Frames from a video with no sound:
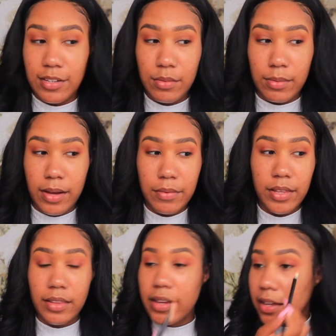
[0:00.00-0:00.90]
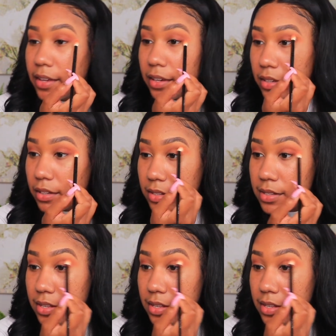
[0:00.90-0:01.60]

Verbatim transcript: Ooh, I really like how that looks.